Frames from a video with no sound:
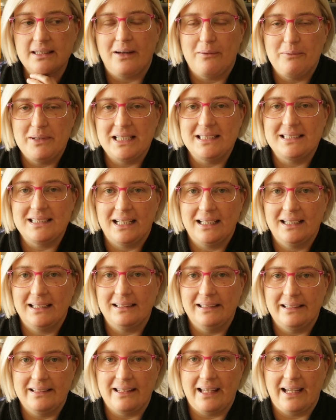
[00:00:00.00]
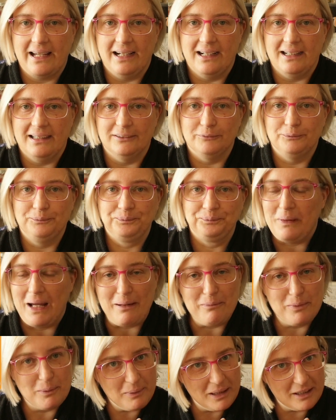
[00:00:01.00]
I mean, technically they are
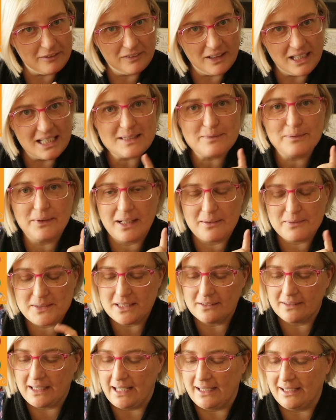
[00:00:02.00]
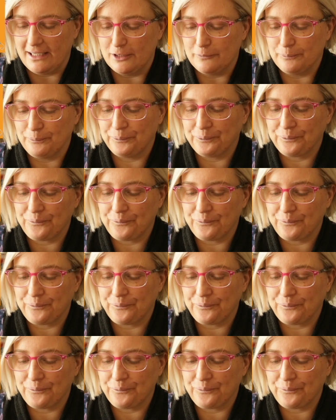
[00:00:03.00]
paper butterflies, but I'm still counting it.